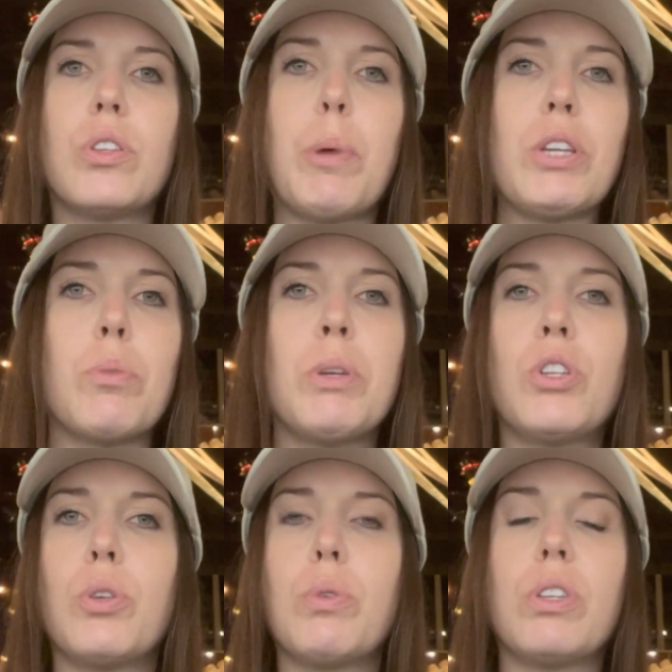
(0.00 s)

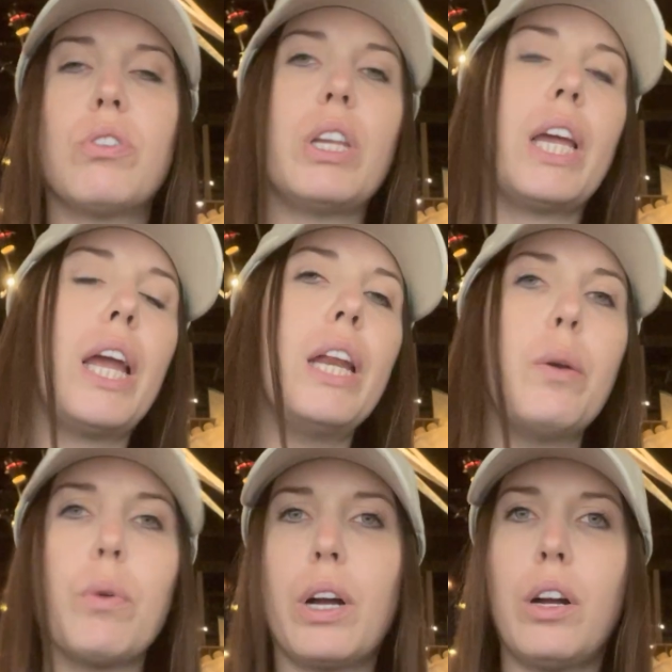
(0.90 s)
specimens you wouldn't see
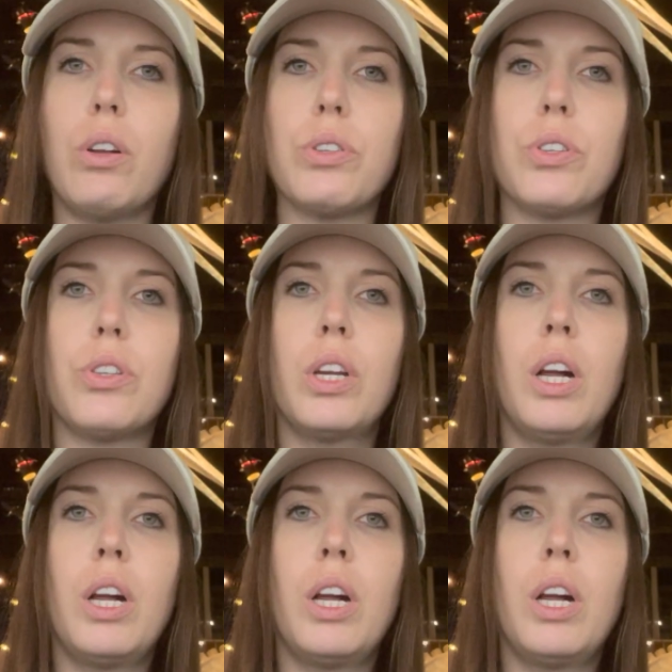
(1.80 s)
anywhere else.